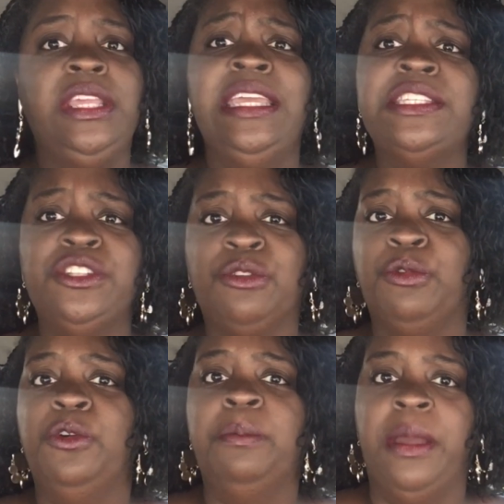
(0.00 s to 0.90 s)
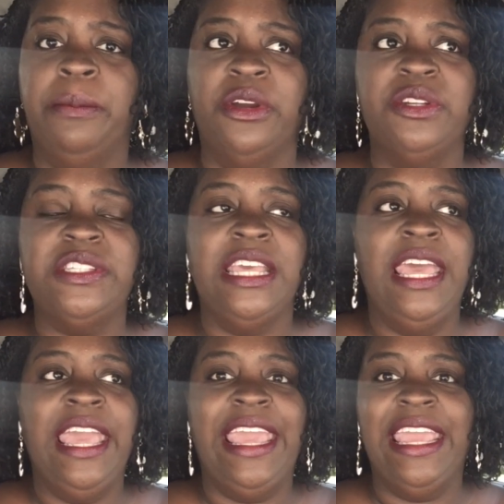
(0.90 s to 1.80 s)
is the crew members
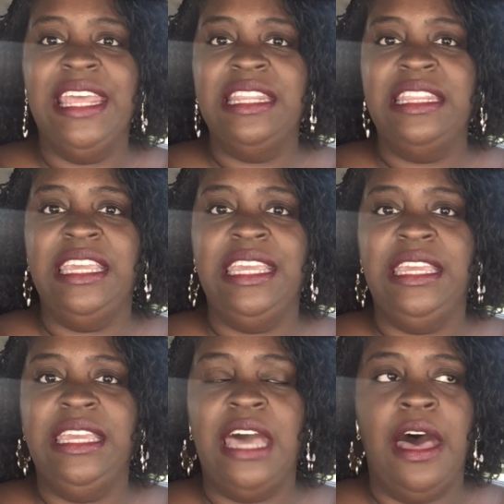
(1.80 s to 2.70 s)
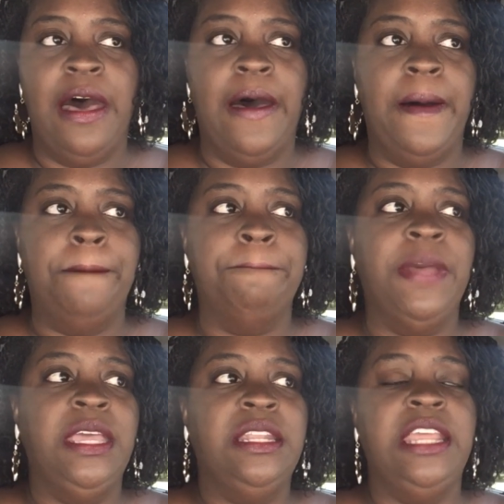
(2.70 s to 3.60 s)
and the um,
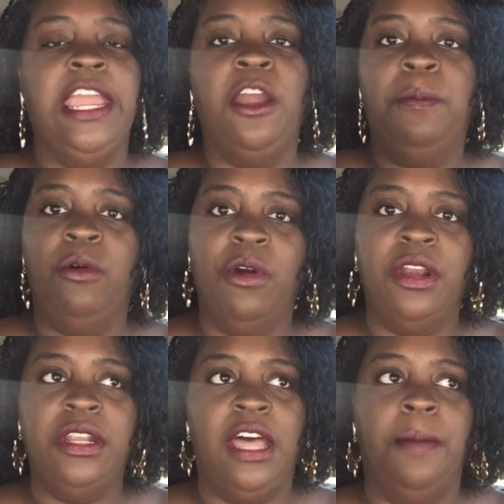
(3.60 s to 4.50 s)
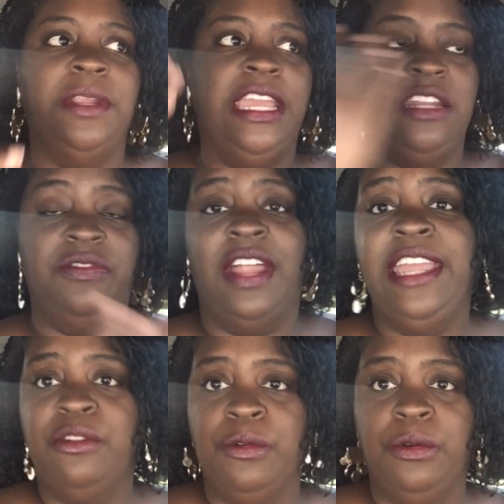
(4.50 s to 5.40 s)
the airport, um, the
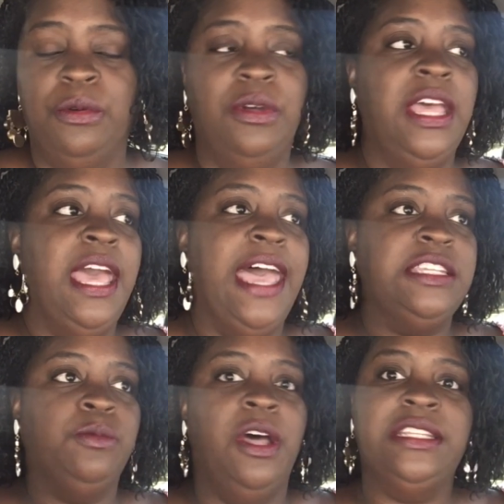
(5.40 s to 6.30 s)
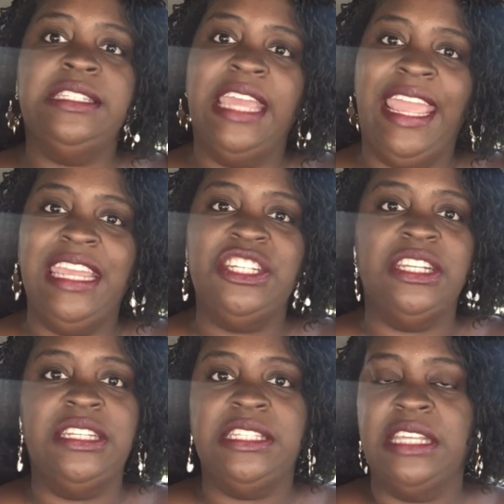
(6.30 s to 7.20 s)
in-flight crew, as well as the
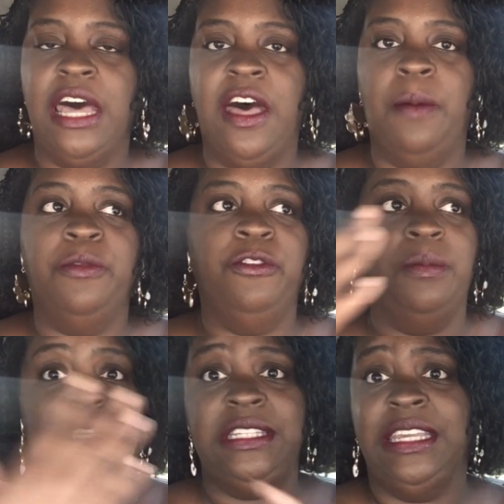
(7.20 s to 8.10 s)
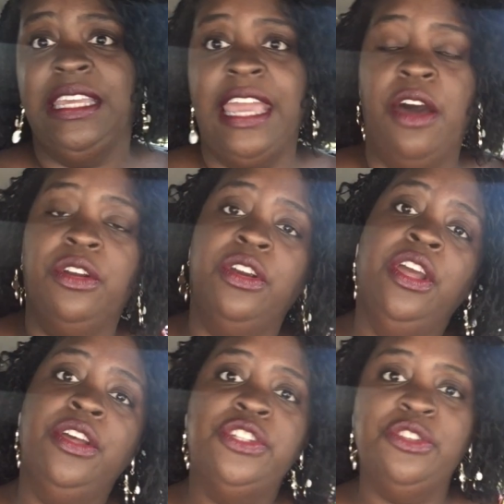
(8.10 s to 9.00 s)
agents um, from the ticket counter
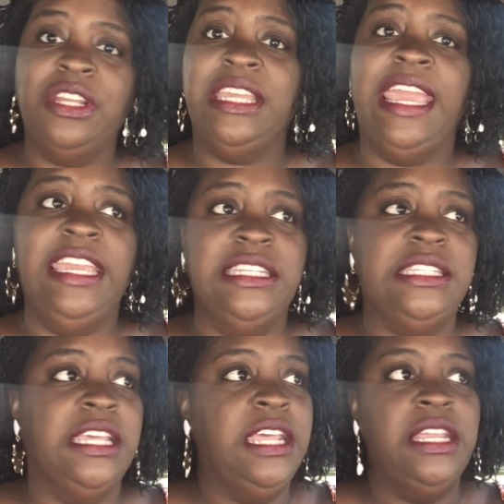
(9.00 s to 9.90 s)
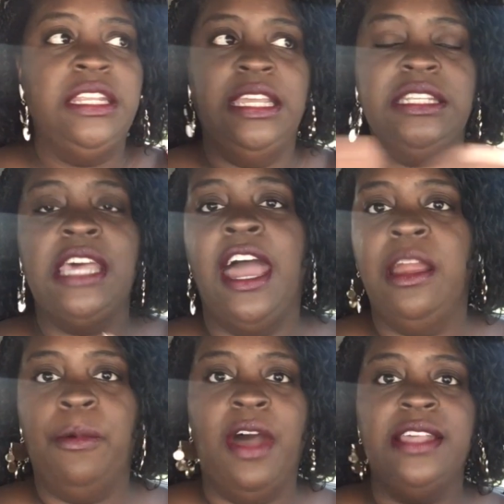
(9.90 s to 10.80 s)
to the gate. The
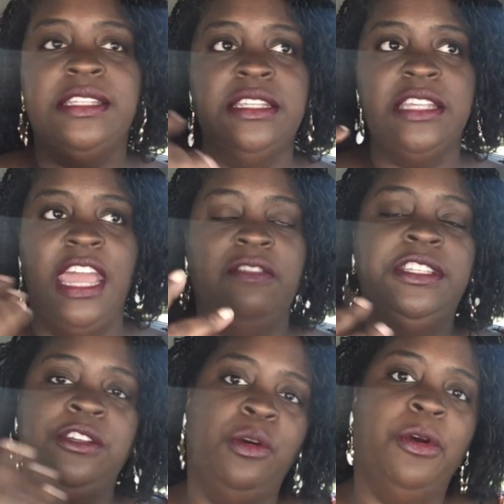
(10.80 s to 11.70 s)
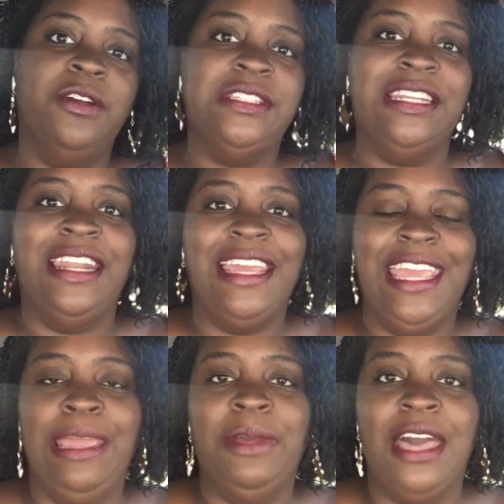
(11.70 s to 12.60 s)
entire process, every single person that I
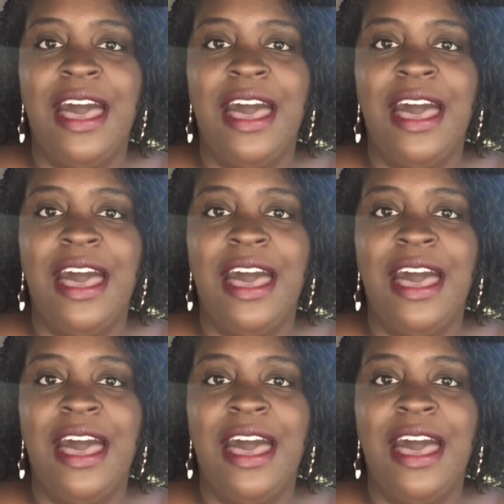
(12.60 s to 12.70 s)
came in